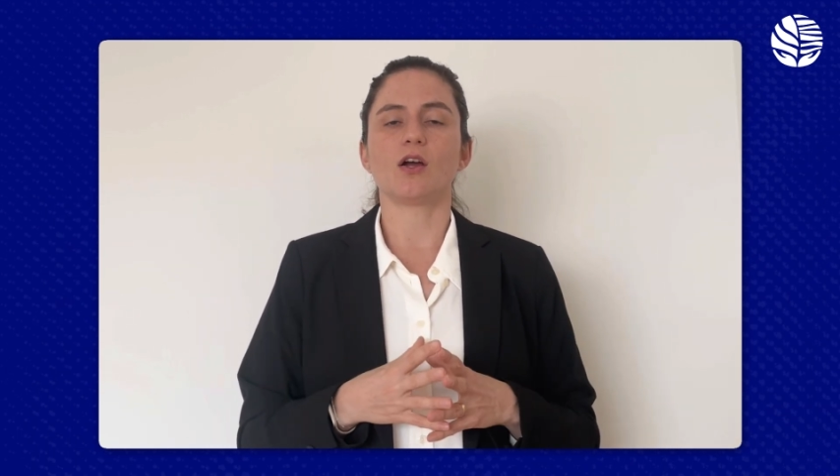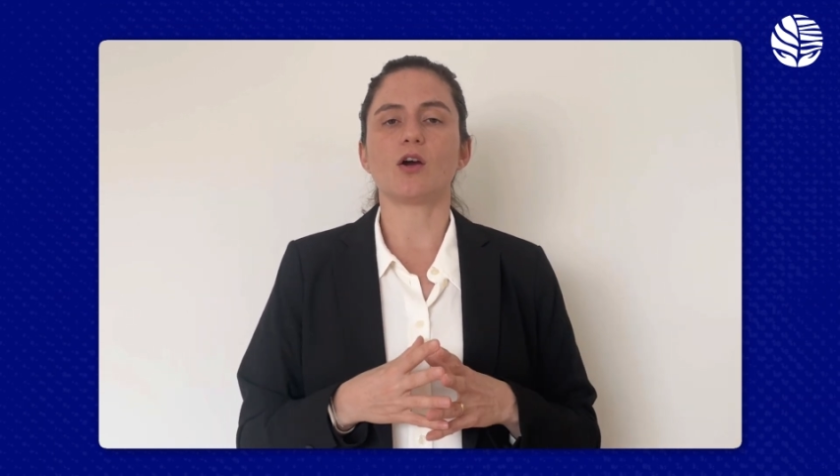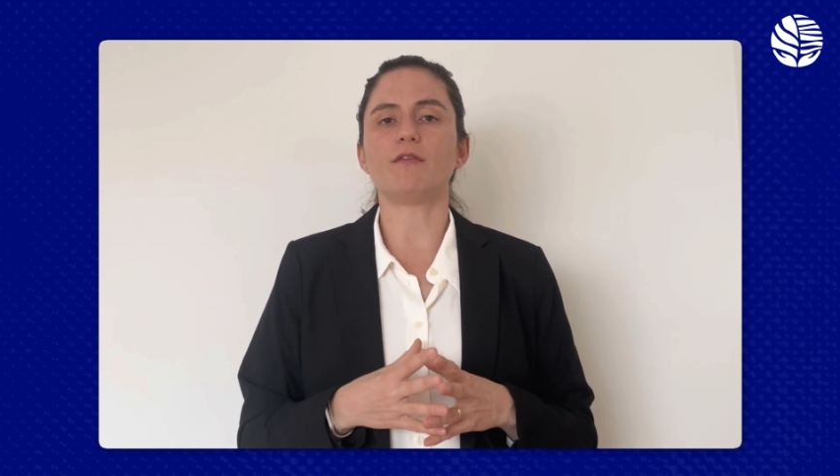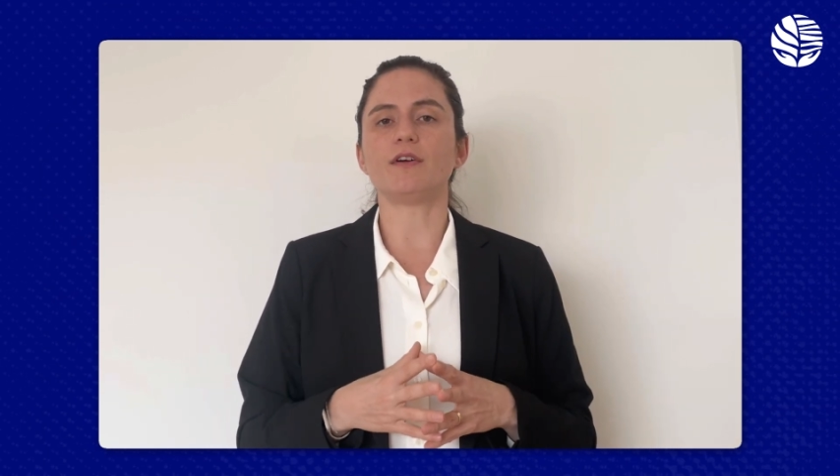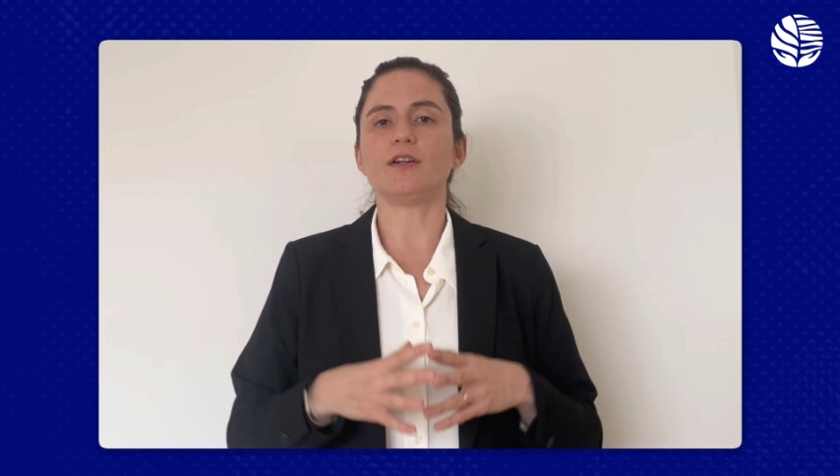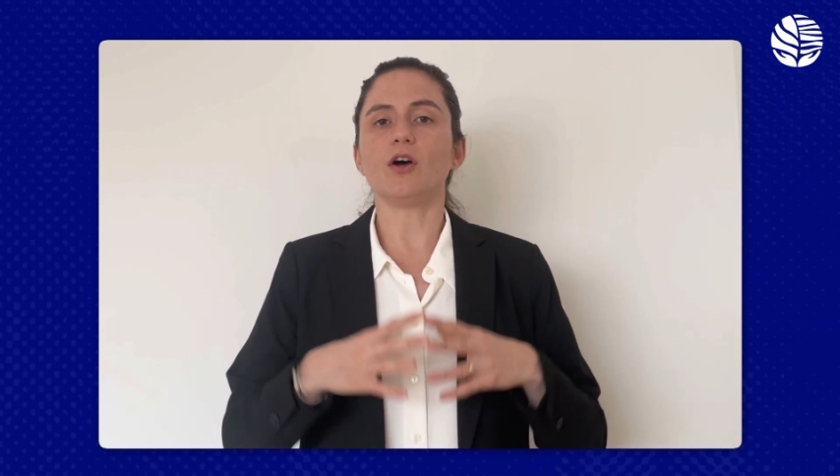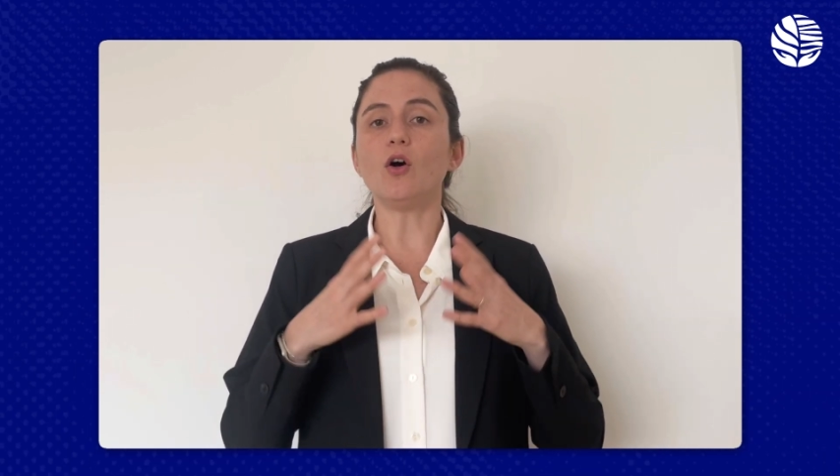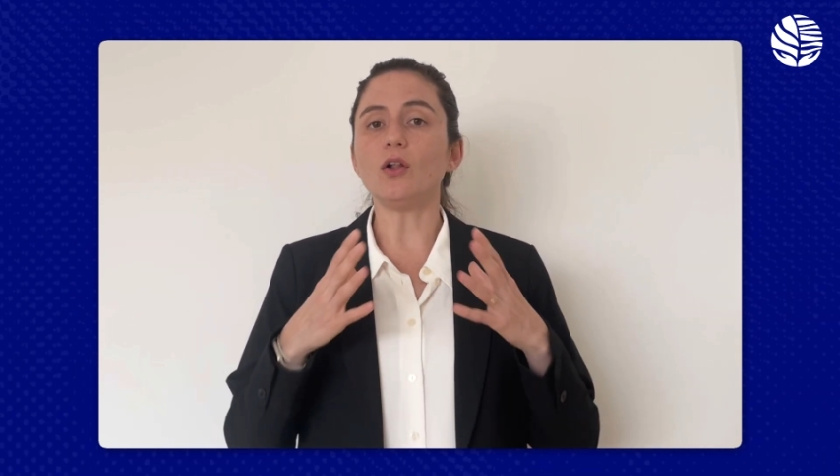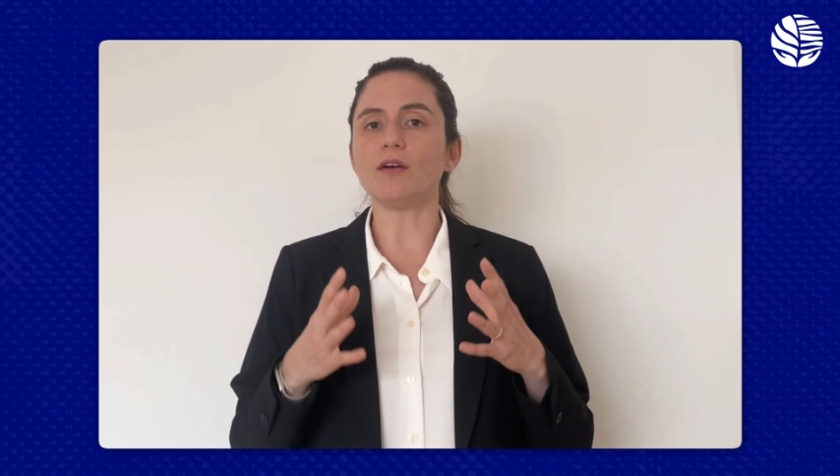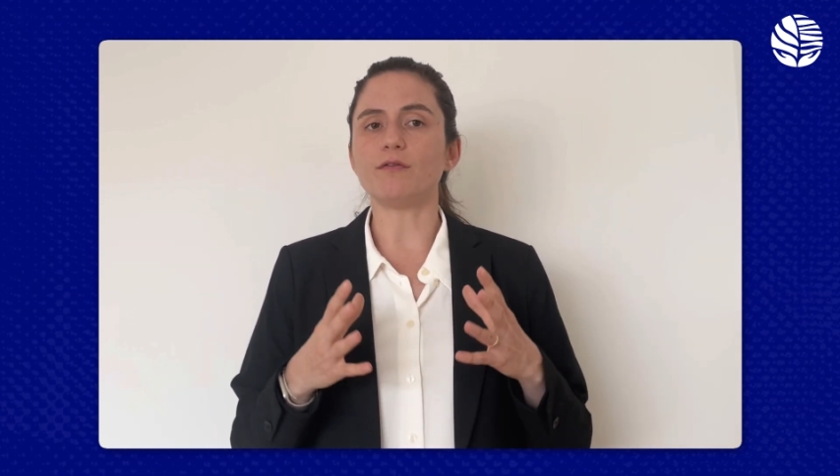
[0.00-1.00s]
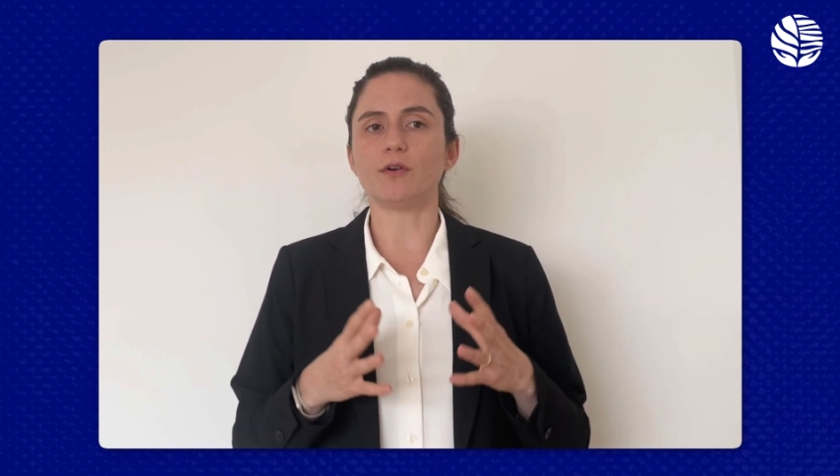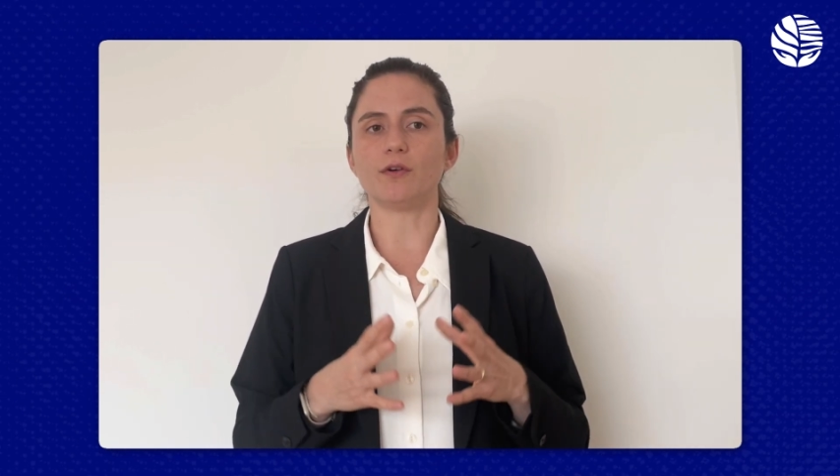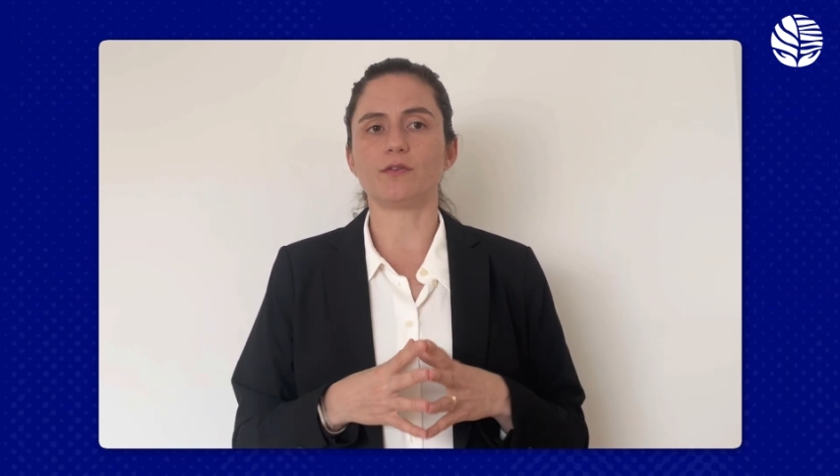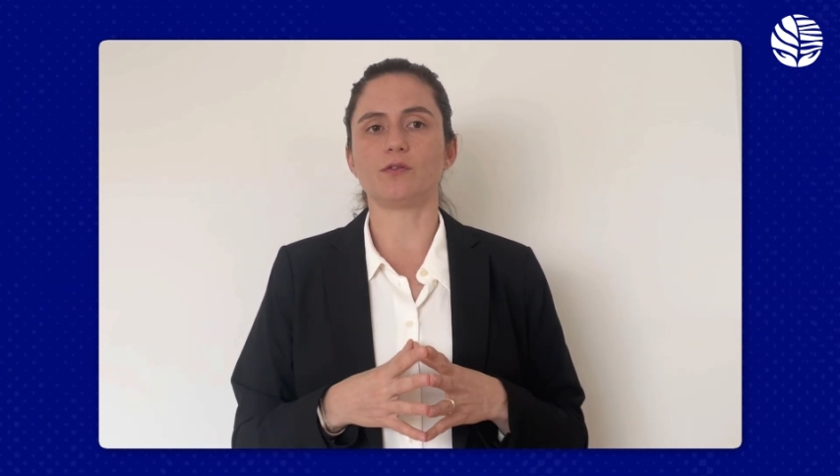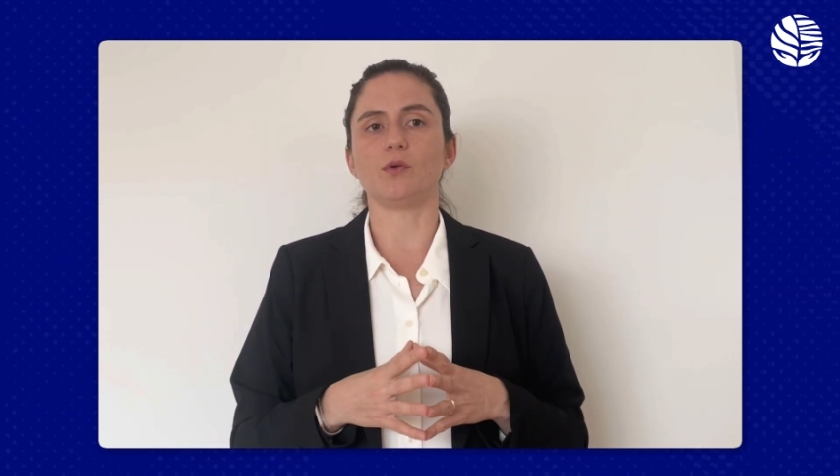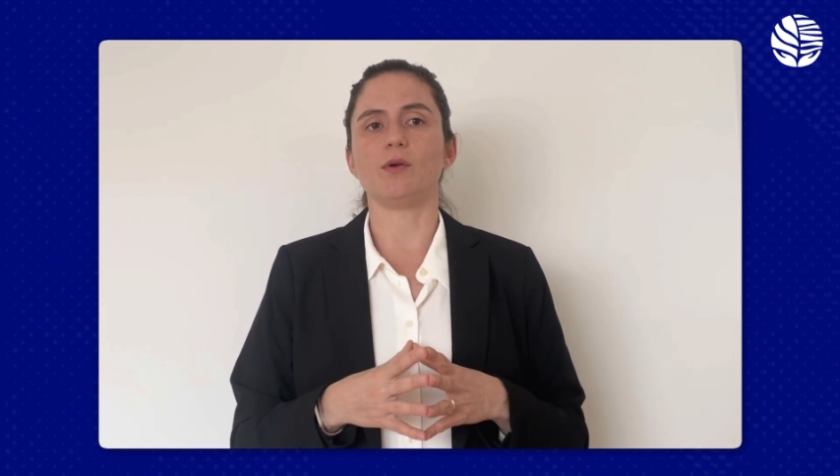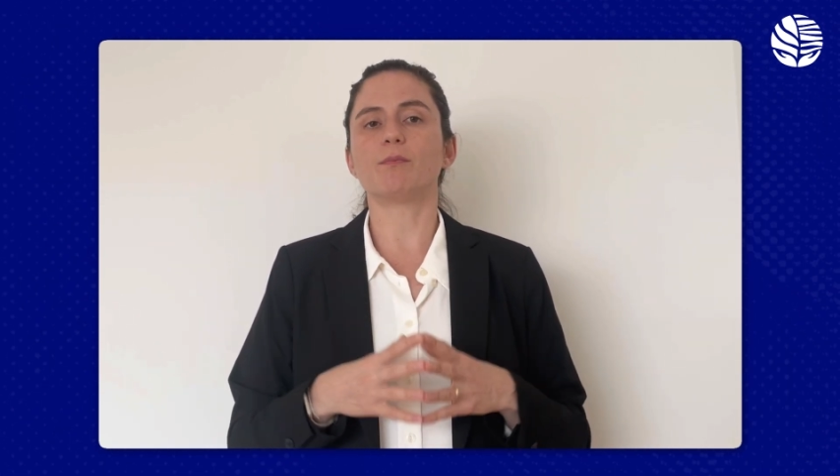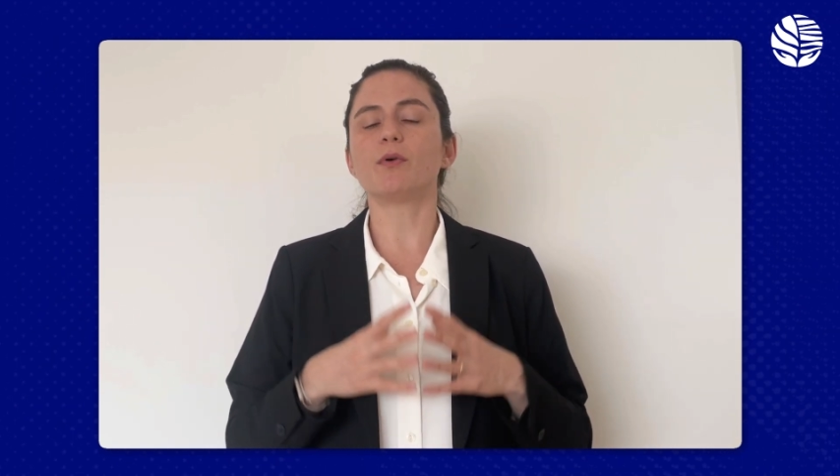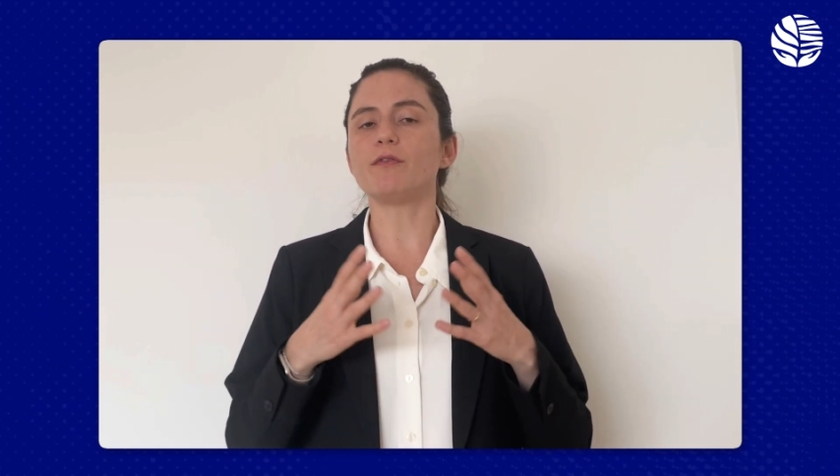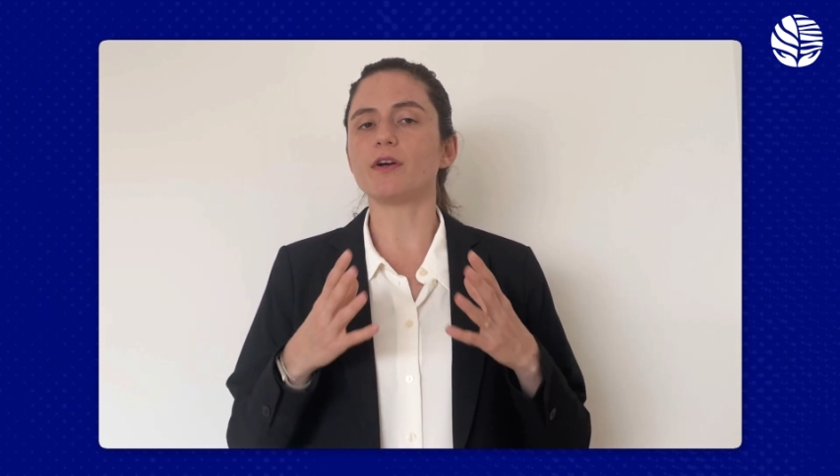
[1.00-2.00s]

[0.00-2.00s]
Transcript: covering all efforts to improve